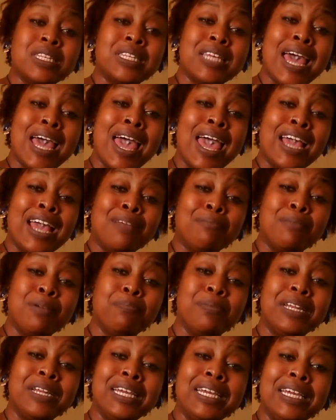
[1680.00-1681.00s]
tag me,
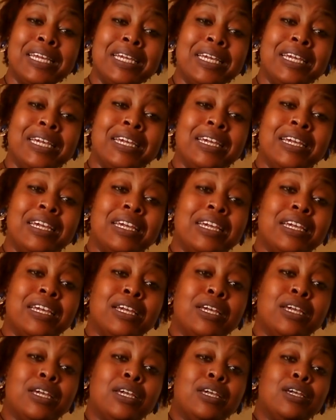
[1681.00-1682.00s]

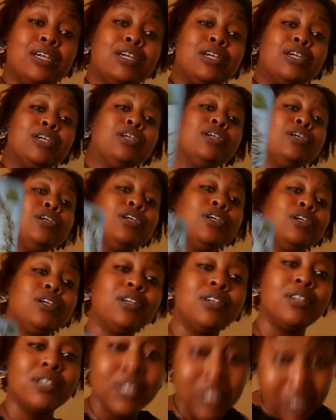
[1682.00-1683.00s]

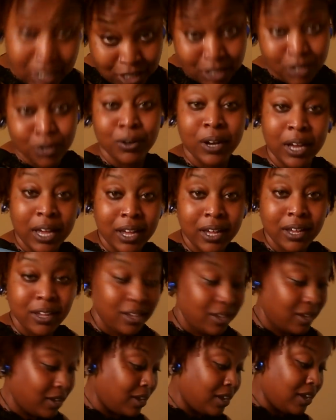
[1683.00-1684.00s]
please. Okay,
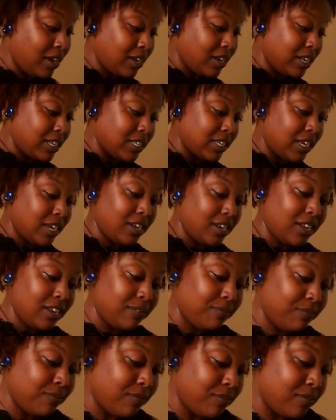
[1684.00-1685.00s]
let's get it.
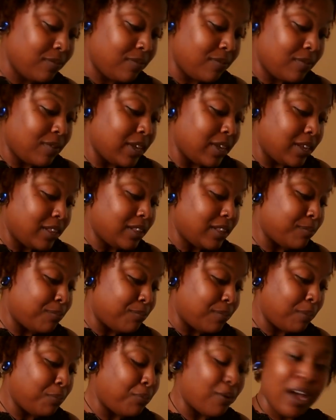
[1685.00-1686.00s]

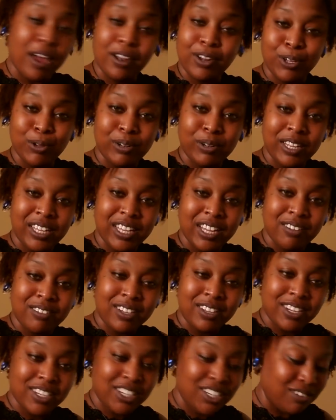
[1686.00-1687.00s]
I'm proud of you, Leo.
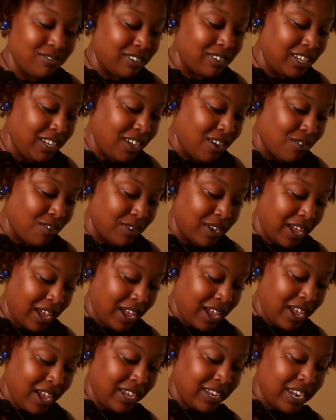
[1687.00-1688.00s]
Look at you, Leo
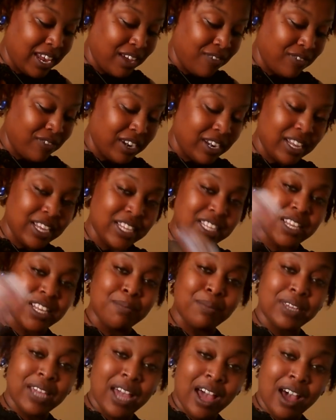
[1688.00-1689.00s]
gang. Definitely, some of
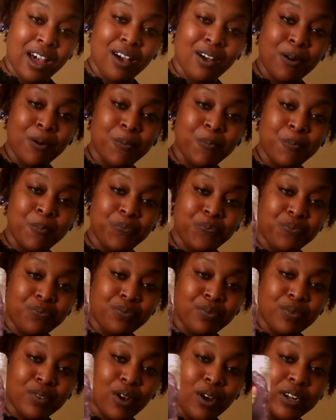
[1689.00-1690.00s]
y'all
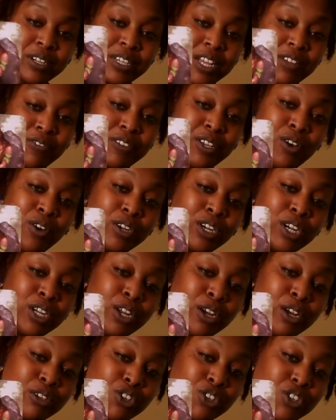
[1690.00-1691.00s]
are definitely going to
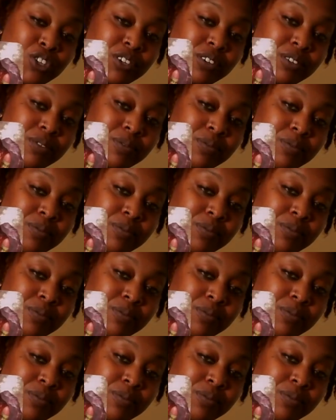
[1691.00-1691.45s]
nurture